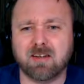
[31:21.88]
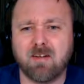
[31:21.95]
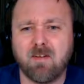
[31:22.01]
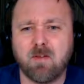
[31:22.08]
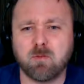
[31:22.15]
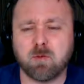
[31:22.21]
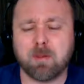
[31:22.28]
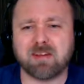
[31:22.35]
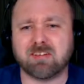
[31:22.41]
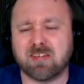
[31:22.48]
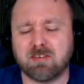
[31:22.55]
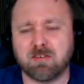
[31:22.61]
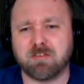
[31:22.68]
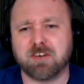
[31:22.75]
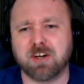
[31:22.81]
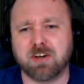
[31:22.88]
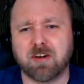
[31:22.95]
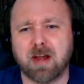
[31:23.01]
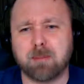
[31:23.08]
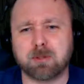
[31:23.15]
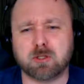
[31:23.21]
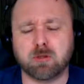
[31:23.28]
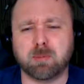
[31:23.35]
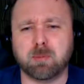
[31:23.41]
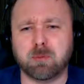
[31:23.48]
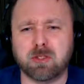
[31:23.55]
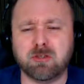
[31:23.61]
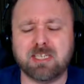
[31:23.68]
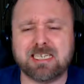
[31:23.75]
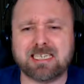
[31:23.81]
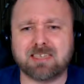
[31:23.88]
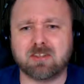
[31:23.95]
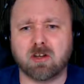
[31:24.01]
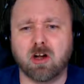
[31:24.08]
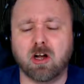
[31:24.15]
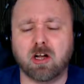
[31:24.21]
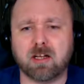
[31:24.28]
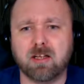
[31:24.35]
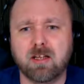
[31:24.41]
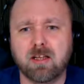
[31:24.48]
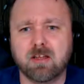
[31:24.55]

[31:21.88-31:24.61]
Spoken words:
we might save it for another episode, but we do need to talk